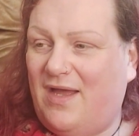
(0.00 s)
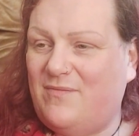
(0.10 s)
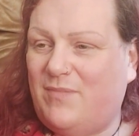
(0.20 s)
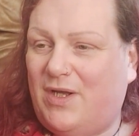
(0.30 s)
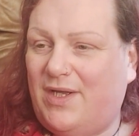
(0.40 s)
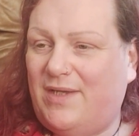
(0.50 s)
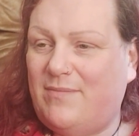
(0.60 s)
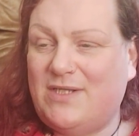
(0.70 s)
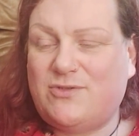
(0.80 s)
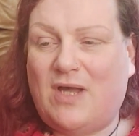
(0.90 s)
My
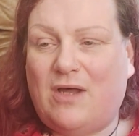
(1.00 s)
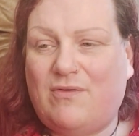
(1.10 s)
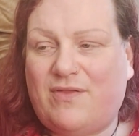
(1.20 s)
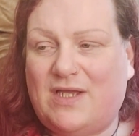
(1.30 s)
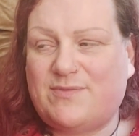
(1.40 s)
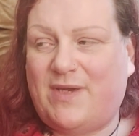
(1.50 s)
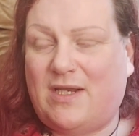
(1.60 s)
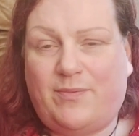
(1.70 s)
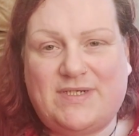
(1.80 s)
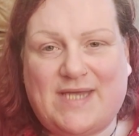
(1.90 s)
mental health has been
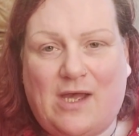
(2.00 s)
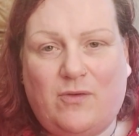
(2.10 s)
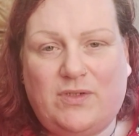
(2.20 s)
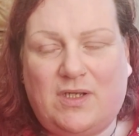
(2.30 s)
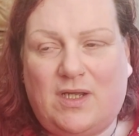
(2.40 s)
up and down.